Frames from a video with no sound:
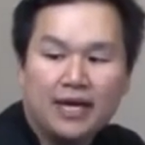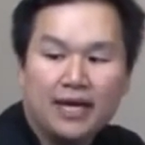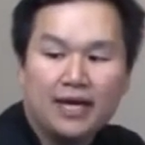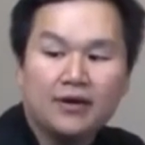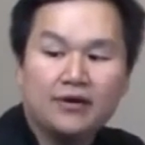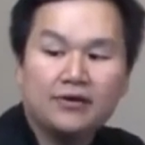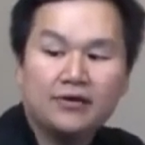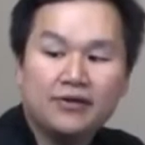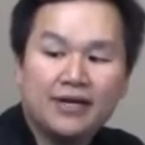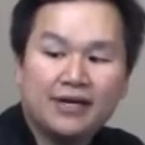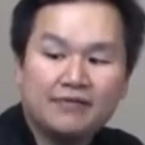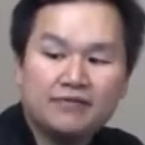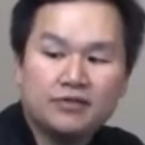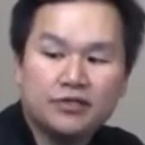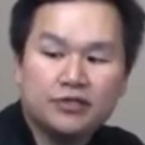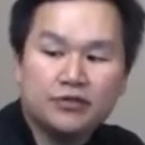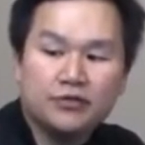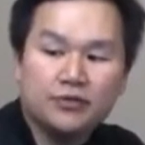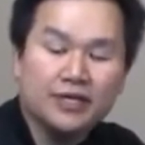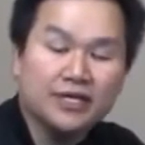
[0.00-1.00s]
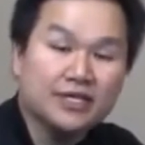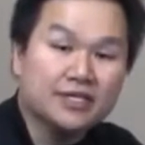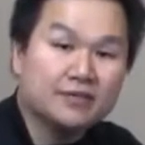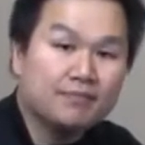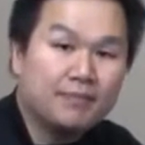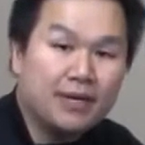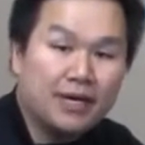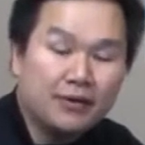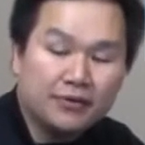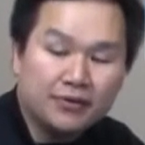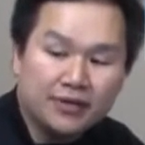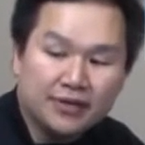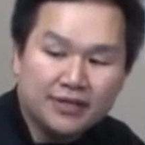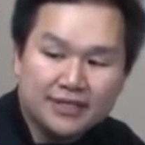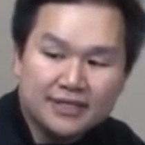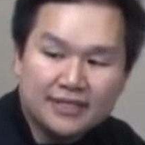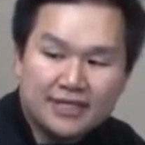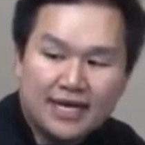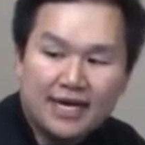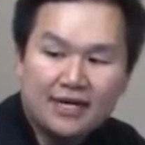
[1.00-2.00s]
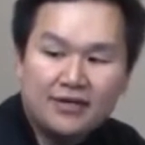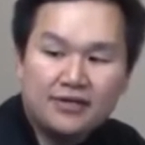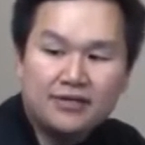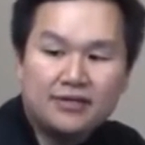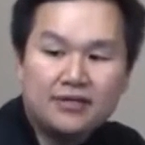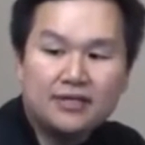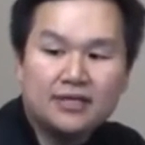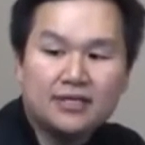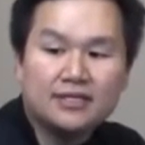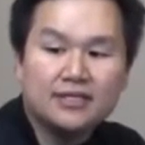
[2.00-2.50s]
and all you have to do is power on the scanner,